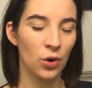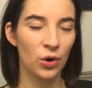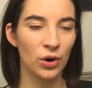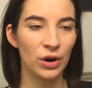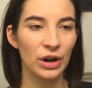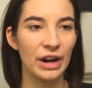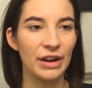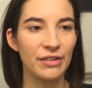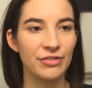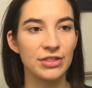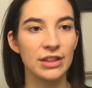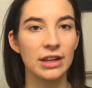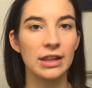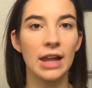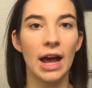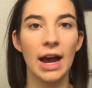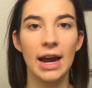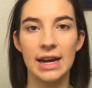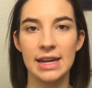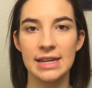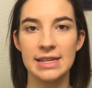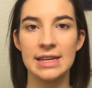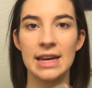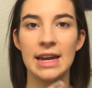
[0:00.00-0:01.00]
Or if the
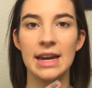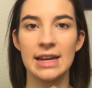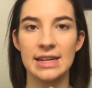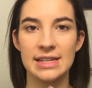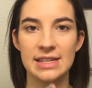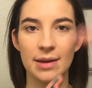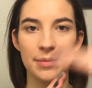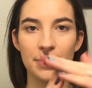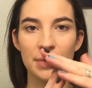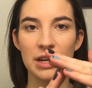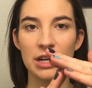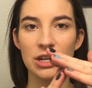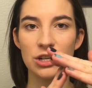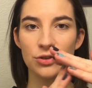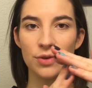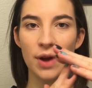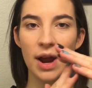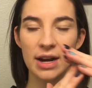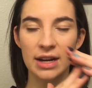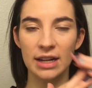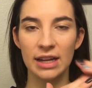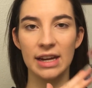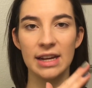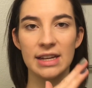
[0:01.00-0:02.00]
light is hitting something
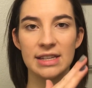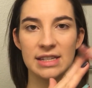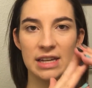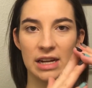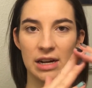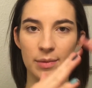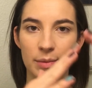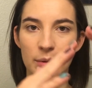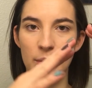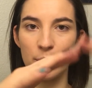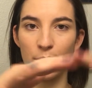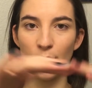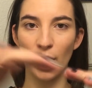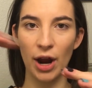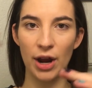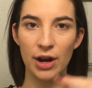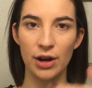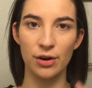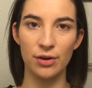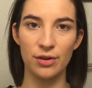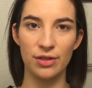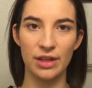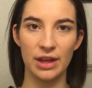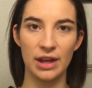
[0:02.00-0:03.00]
directly, it's going to be
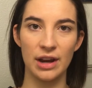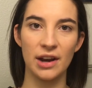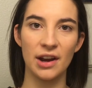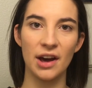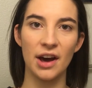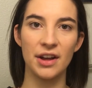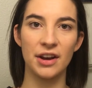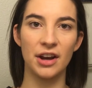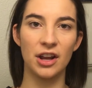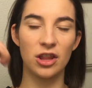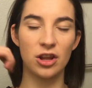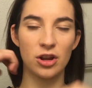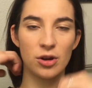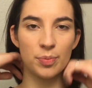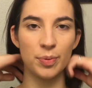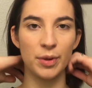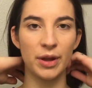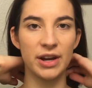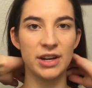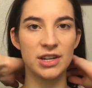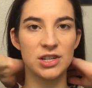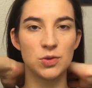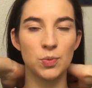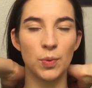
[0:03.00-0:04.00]
brighter than another
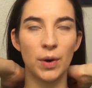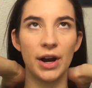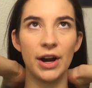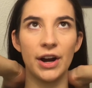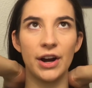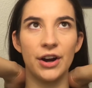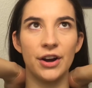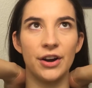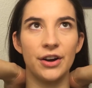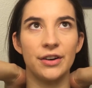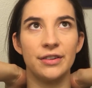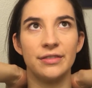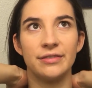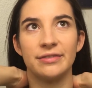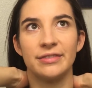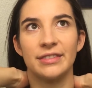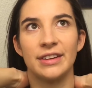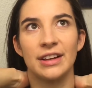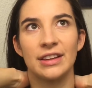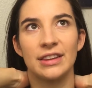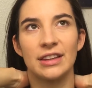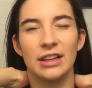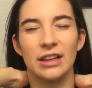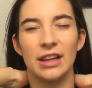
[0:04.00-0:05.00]
place where
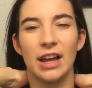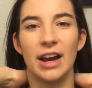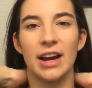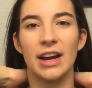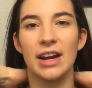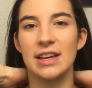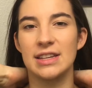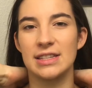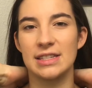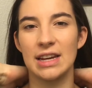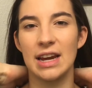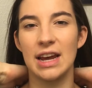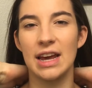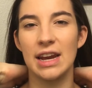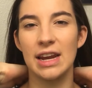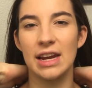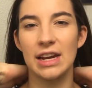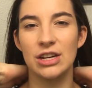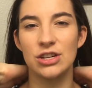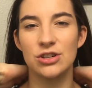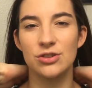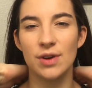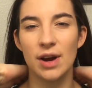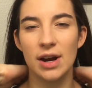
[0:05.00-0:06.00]
the light isn't
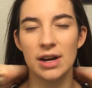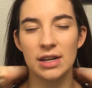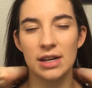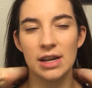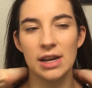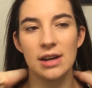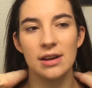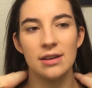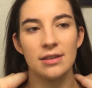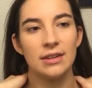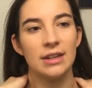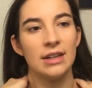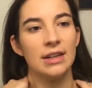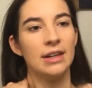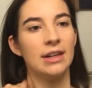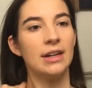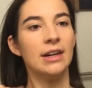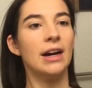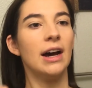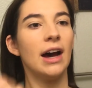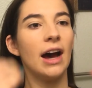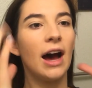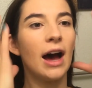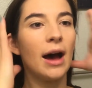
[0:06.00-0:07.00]
hitting directly.
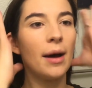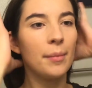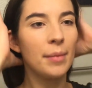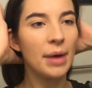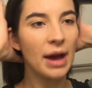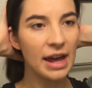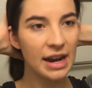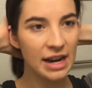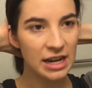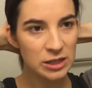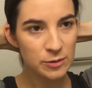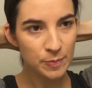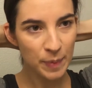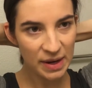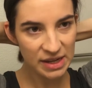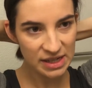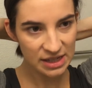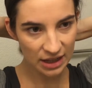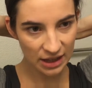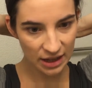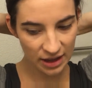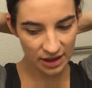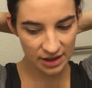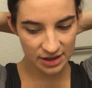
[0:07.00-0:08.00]
And it's
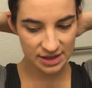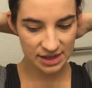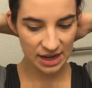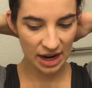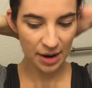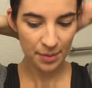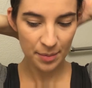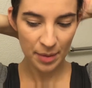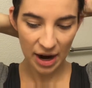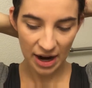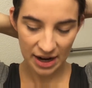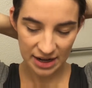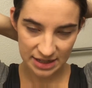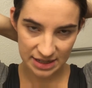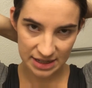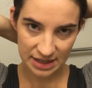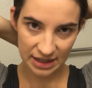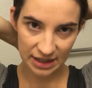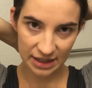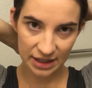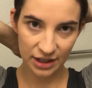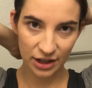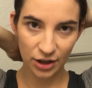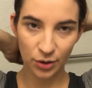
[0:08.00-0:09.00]
basically the same
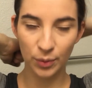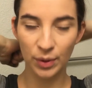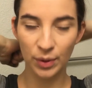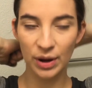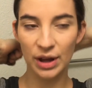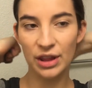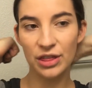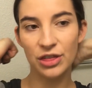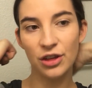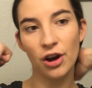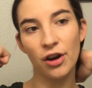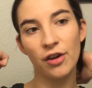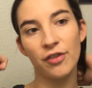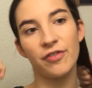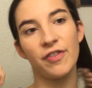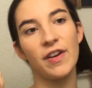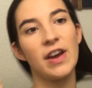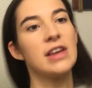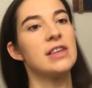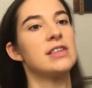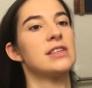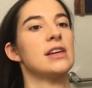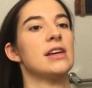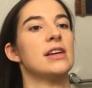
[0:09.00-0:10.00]
idea with our
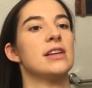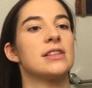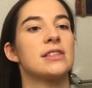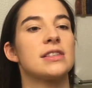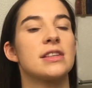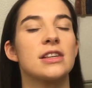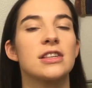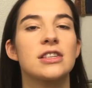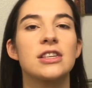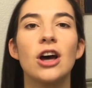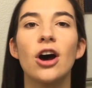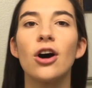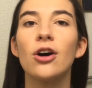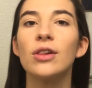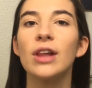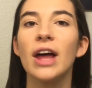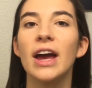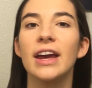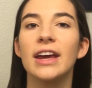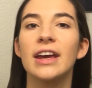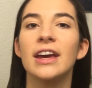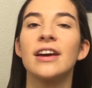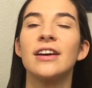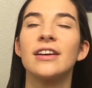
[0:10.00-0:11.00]
faces. So
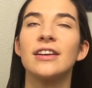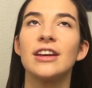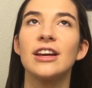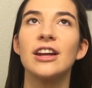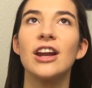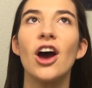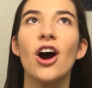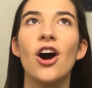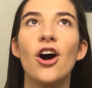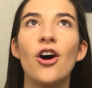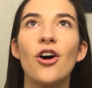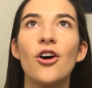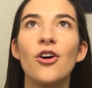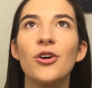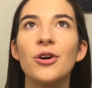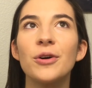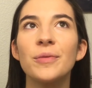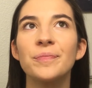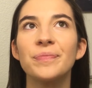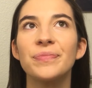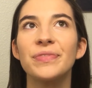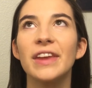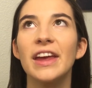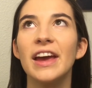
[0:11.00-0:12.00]
like, you
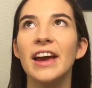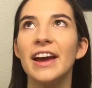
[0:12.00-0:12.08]
know,